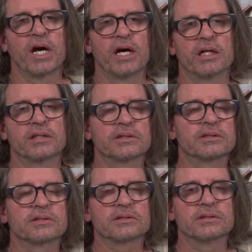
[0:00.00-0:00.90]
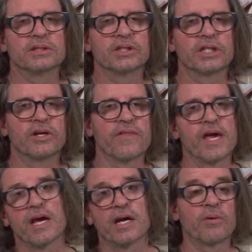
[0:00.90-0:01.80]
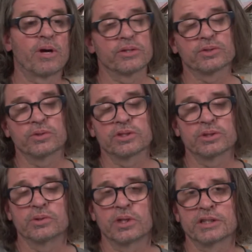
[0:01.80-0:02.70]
of art, here and there while I was going to school.